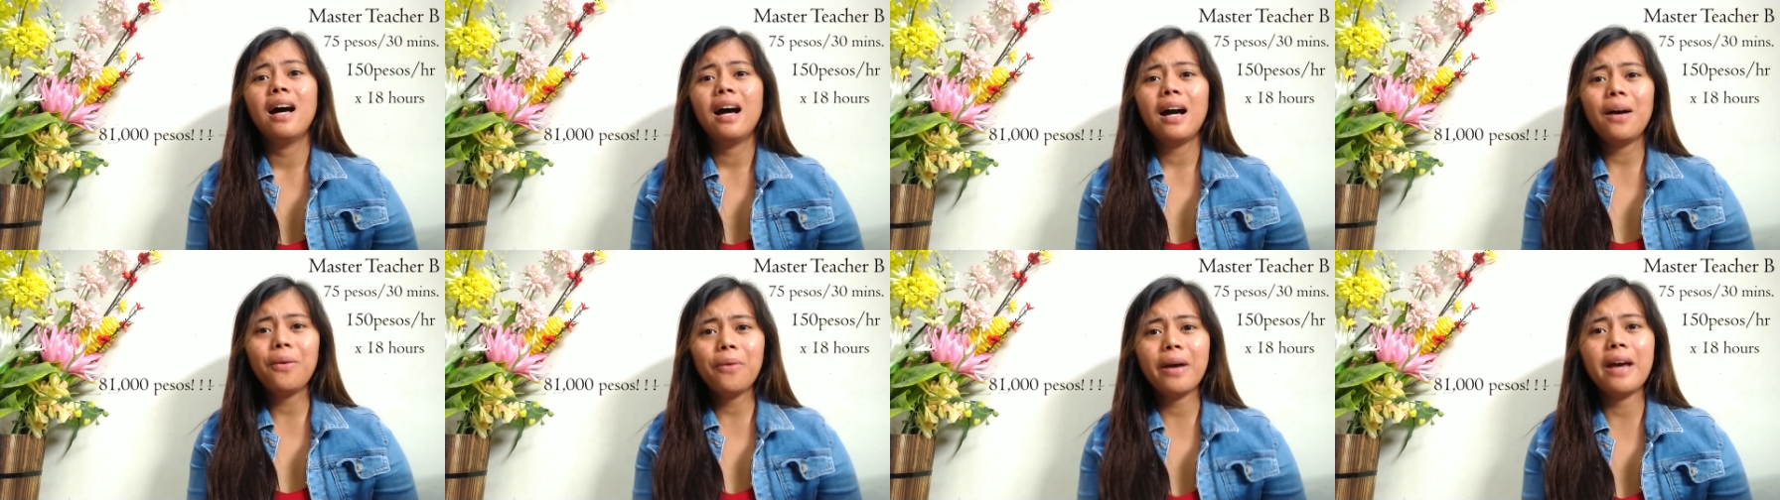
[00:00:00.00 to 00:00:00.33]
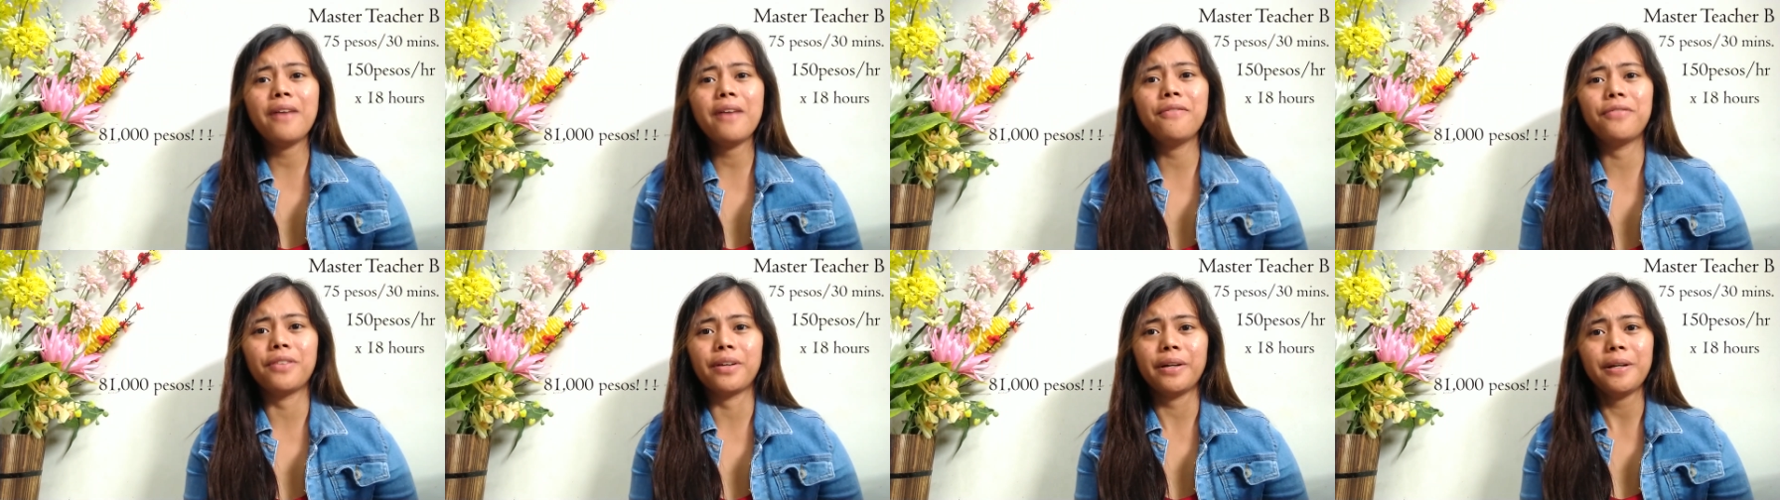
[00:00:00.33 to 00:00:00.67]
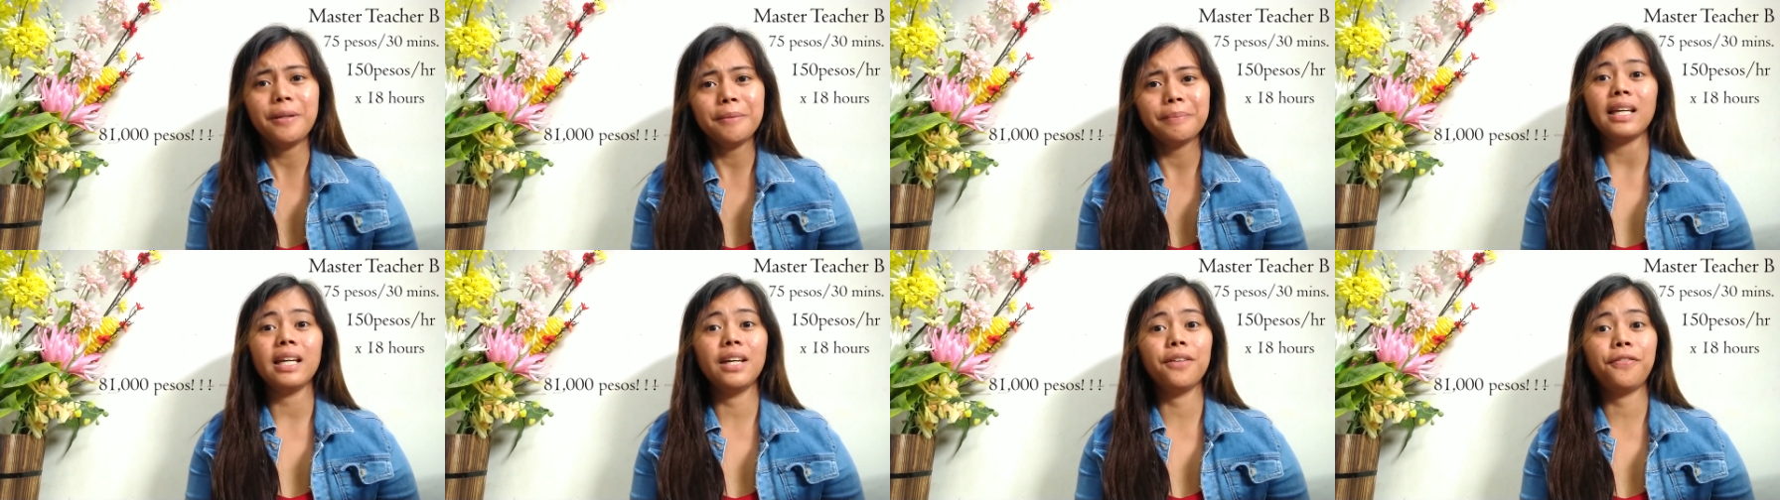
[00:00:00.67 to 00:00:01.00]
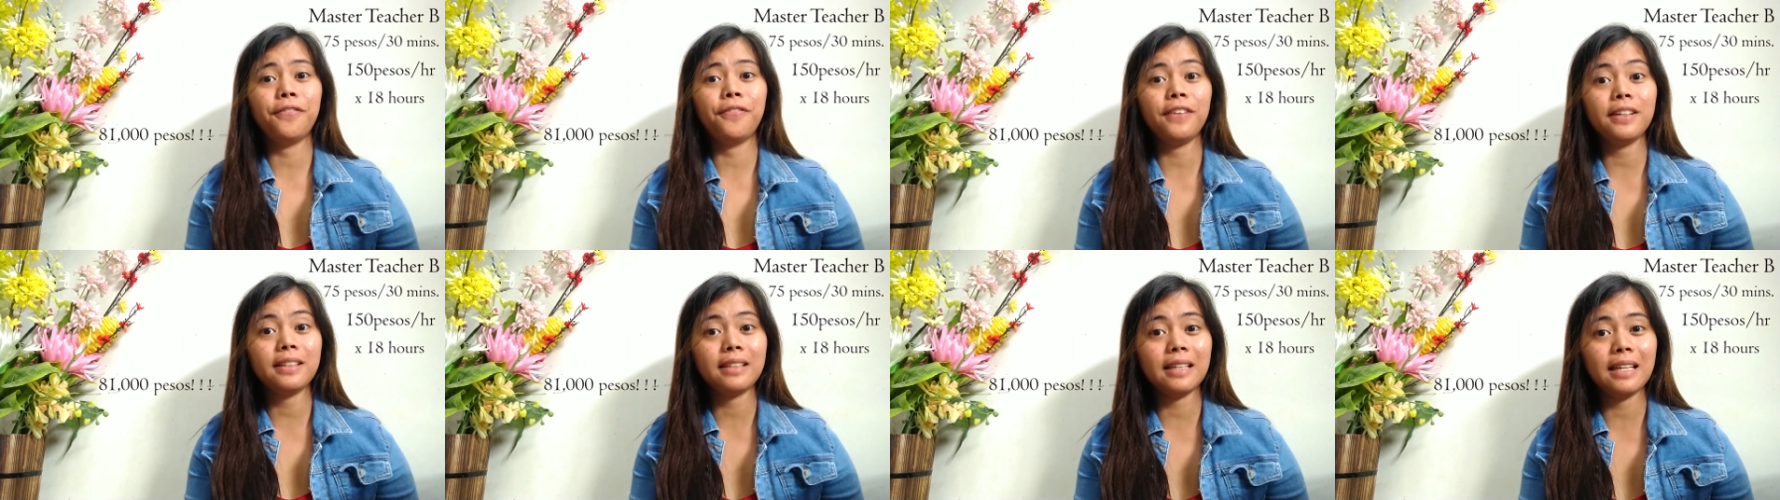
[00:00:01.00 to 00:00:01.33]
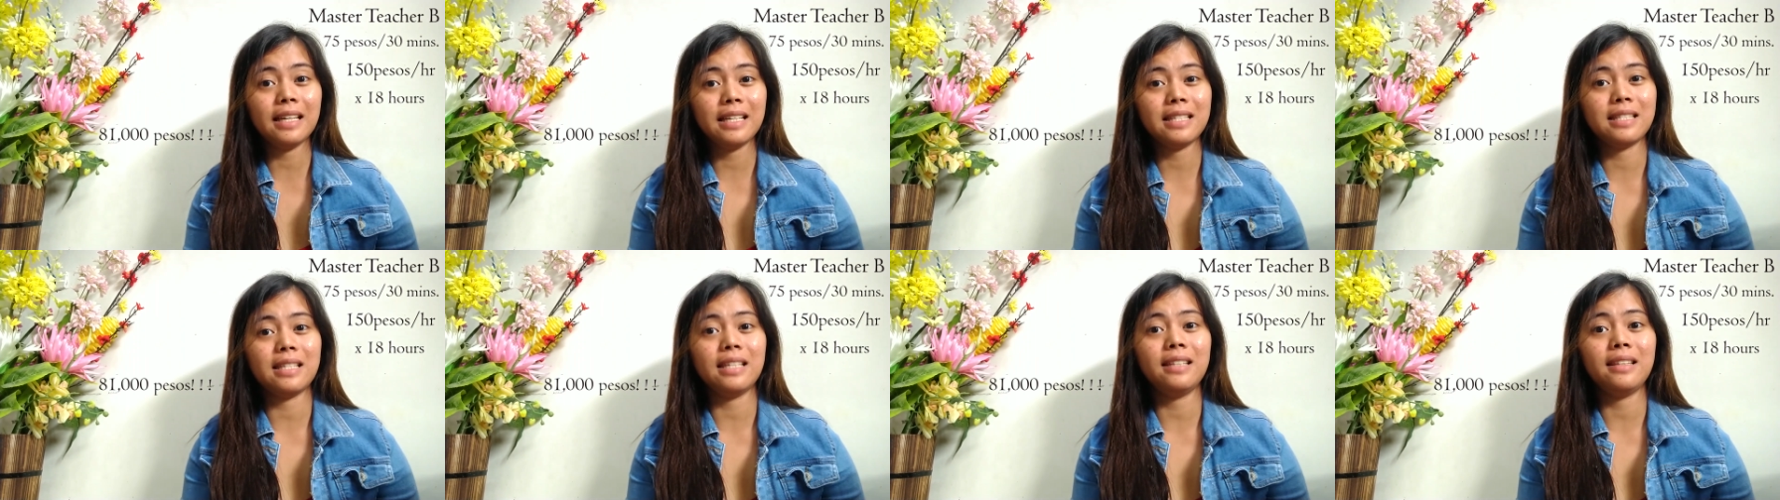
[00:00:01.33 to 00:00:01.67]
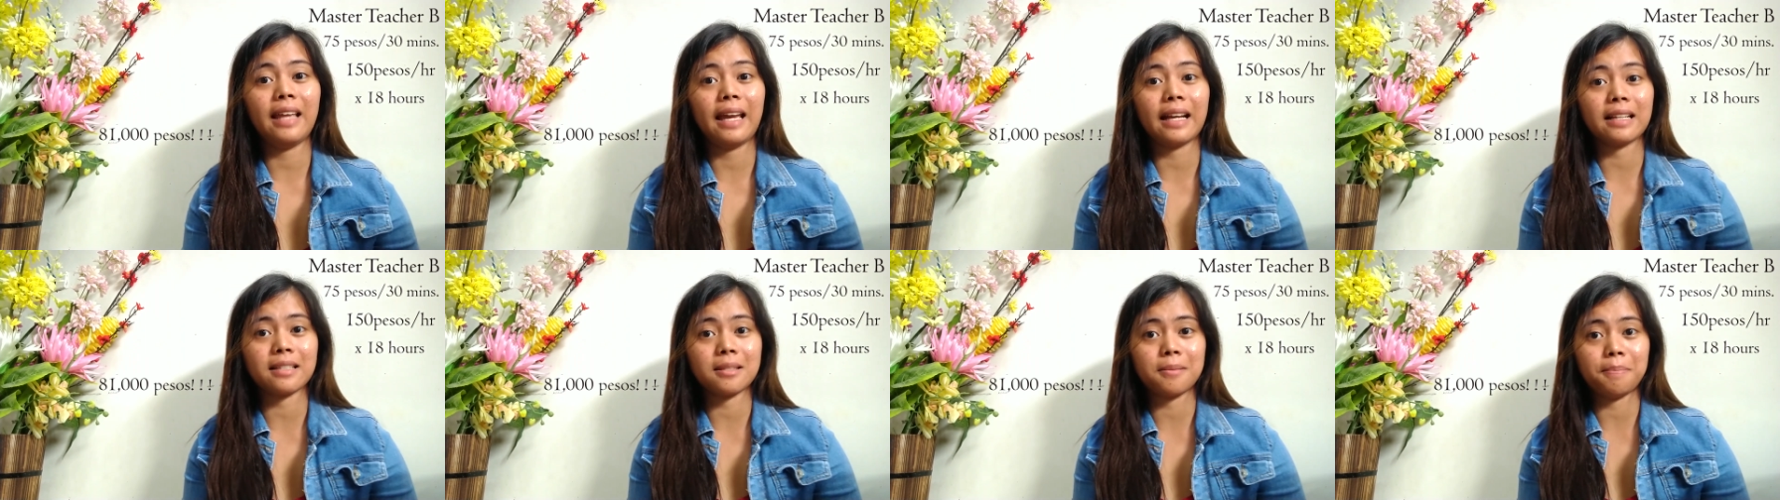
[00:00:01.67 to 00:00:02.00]
However, if it is in
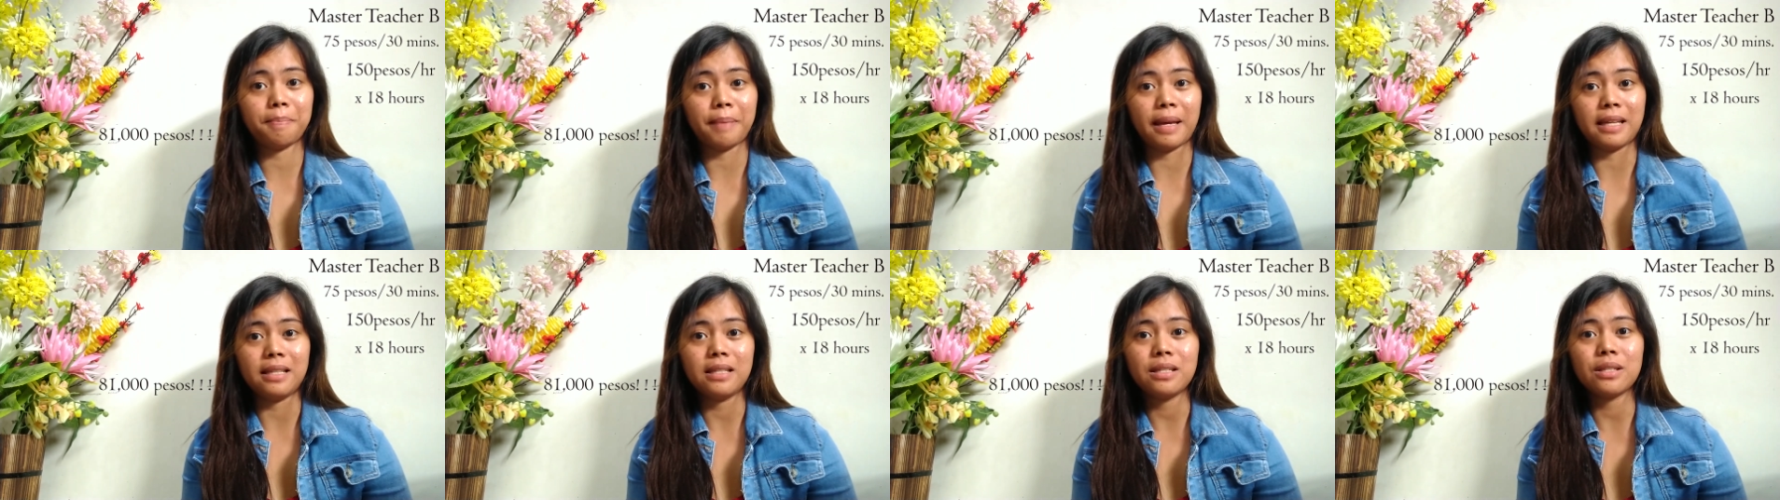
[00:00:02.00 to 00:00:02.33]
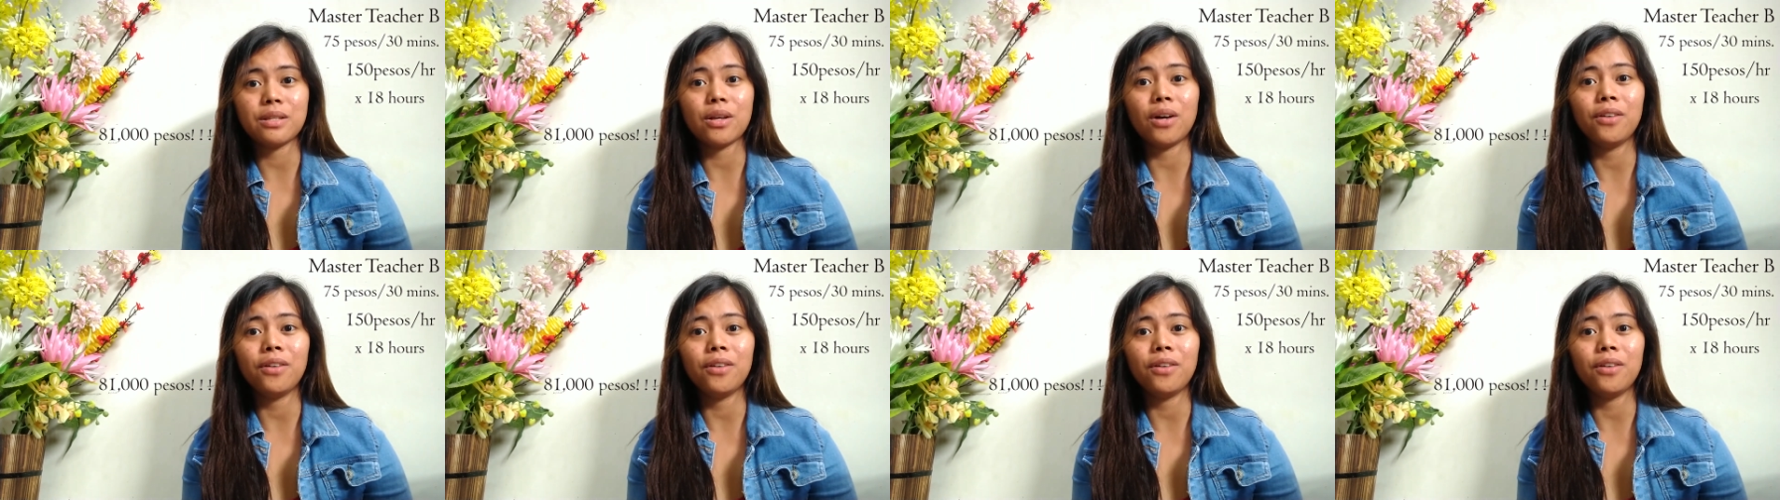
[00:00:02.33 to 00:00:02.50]
the expense